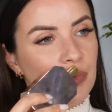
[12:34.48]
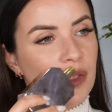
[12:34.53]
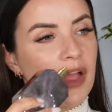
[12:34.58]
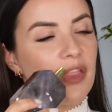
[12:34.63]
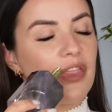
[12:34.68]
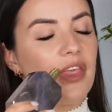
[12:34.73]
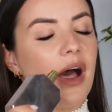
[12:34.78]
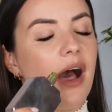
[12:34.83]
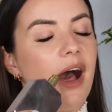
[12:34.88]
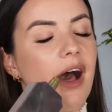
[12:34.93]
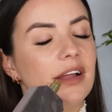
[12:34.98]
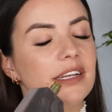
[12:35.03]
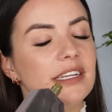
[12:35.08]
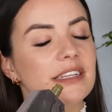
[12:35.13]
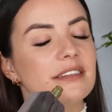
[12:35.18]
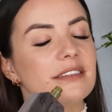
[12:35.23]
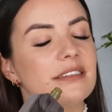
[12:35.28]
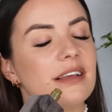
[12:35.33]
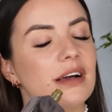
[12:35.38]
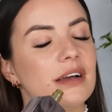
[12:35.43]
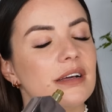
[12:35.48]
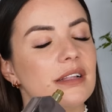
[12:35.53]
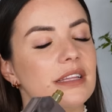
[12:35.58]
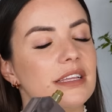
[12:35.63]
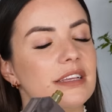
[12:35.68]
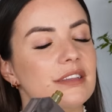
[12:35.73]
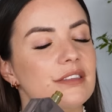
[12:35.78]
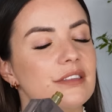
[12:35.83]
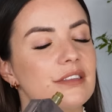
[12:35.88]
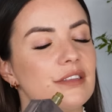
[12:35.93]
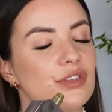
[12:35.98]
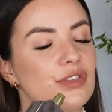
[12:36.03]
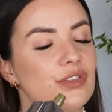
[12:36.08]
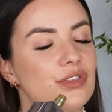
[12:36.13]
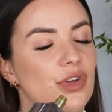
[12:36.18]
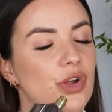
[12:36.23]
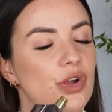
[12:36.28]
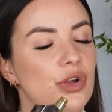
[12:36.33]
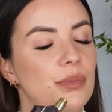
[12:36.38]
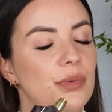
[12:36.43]
The honeysuckle is
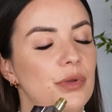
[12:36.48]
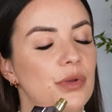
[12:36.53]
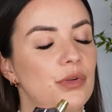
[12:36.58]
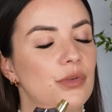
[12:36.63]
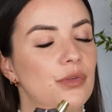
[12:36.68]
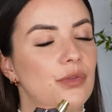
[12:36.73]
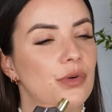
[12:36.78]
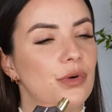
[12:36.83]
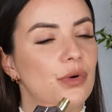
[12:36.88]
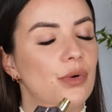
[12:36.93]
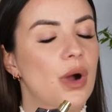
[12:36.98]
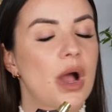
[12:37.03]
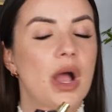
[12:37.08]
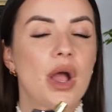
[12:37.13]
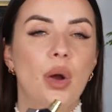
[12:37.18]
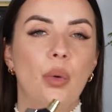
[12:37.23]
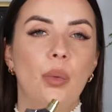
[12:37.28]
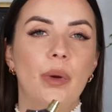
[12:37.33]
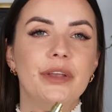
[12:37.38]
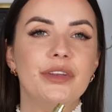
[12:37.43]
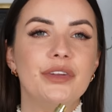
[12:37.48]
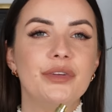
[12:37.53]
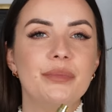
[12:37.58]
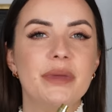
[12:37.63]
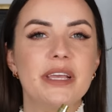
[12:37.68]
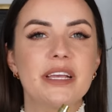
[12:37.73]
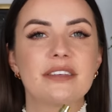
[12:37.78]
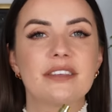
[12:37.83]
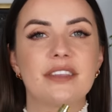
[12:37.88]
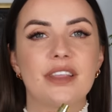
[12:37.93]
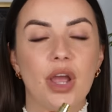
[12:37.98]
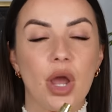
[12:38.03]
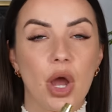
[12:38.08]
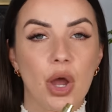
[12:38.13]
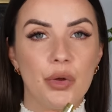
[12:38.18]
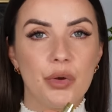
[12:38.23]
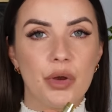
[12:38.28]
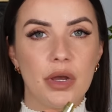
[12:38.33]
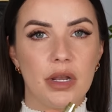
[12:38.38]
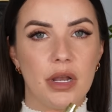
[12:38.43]
so beautiful. When you mix the
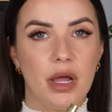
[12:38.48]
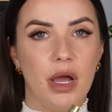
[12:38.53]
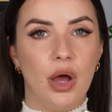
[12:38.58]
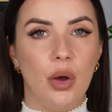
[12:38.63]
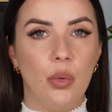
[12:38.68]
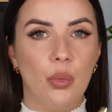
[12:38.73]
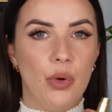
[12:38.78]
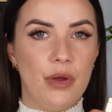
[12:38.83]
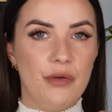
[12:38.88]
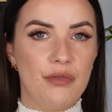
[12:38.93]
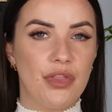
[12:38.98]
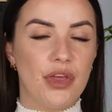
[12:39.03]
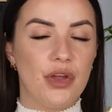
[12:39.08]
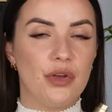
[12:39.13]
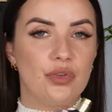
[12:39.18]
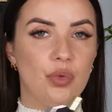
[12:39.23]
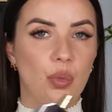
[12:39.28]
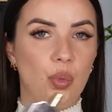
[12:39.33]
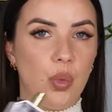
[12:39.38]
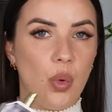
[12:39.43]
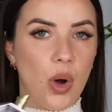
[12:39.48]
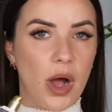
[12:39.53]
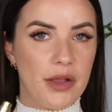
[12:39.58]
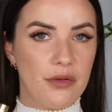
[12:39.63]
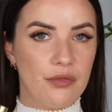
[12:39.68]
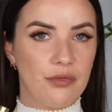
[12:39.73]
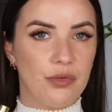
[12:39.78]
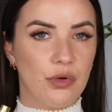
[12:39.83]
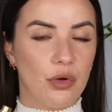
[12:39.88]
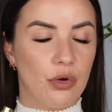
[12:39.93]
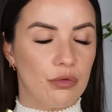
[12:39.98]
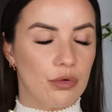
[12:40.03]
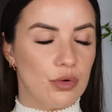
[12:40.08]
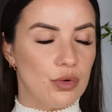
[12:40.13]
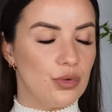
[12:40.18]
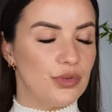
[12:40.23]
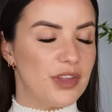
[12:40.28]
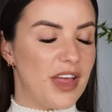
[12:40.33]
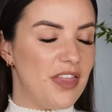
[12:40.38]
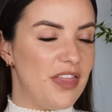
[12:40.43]
coconut with those white
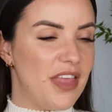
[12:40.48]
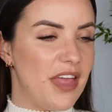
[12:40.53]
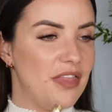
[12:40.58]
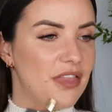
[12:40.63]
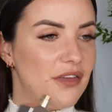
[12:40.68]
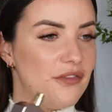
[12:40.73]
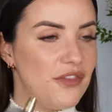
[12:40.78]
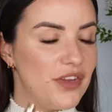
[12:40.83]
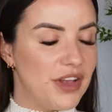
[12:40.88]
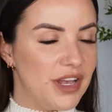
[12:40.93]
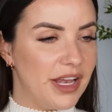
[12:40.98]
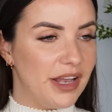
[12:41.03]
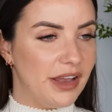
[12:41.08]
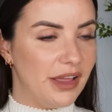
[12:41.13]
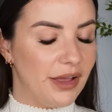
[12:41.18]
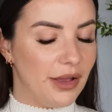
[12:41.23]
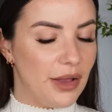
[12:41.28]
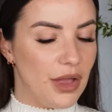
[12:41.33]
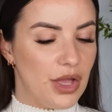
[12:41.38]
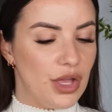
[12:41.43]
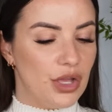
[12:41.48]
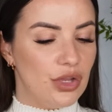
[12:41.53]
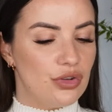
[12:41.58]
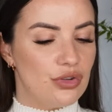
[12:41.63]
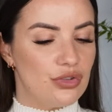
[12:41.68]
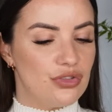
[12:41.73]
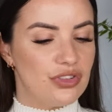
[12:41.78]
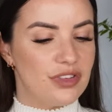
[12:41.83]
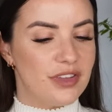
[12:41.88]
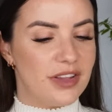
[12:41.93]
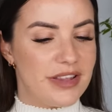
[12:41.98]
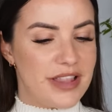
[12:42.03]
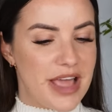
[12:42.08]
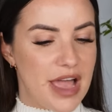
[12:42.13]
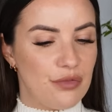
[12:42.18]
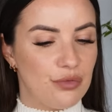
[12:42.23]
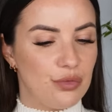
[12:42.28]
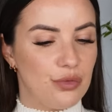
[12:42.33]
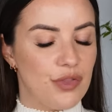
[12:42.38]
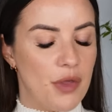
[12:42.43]
florals and then the vanilla, you're just
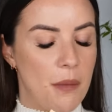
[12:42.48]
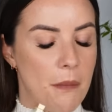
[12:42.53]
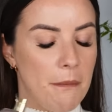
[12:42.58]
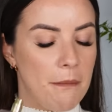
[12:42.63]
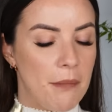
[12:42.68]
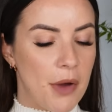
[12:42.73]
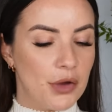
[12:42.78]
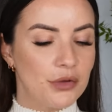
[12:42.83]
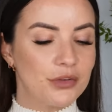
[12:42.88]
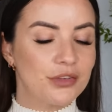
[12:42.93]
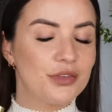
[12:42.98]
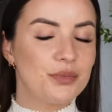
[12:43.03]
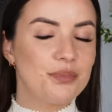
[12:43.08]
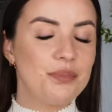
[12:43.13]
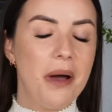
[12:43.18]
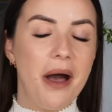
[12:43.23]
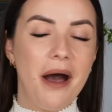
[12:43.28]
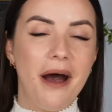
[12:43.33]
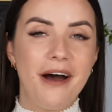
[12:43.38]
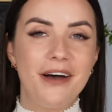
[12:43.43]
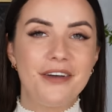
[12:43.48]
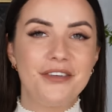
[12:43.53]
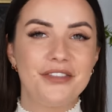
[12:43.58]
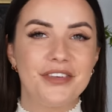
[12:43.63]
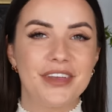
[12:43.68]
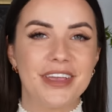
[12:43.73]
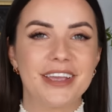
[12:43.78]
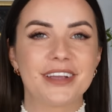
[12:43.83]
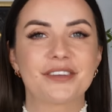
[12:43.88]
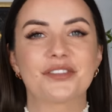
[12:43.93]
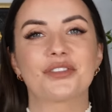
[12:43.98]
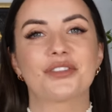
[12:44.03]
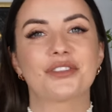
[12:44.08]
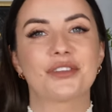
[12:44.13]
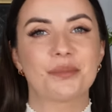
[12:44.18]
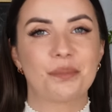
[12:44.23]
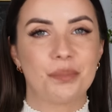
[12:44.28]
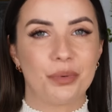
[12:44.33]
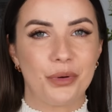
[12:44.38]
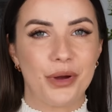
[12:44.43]
left with the most perfect
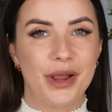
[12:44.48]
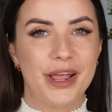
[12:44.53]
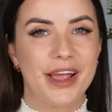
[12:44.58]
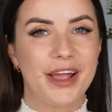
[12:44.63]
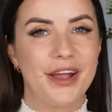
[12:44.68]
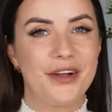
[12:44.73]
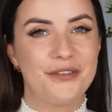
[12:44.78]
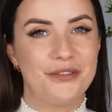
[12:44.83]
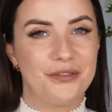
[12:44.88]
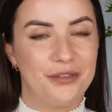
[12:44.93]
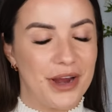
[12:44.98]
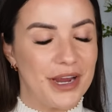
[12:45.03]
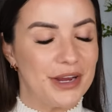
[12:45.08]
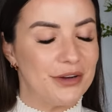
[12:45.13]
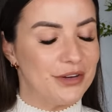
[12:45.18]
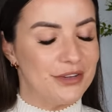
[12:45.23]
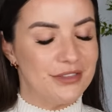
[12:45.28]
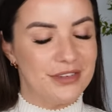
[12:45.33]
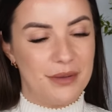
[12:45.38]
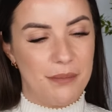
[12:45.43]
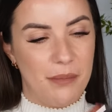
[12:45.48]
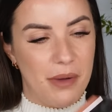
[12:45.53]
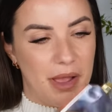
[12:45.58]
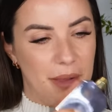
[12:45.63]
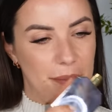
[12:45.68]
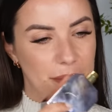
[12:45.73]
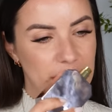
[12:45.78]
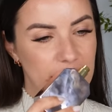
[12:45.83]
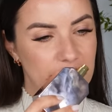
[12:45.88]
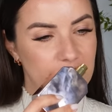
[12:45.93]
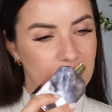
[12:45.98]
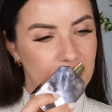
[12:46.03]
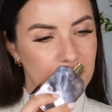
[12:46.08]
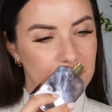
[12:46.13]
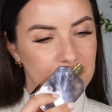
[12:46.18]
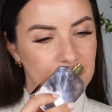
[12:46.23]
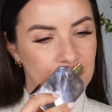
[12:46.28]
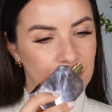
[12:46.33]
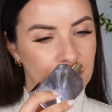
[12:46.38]
spring fragrance, in my opinion.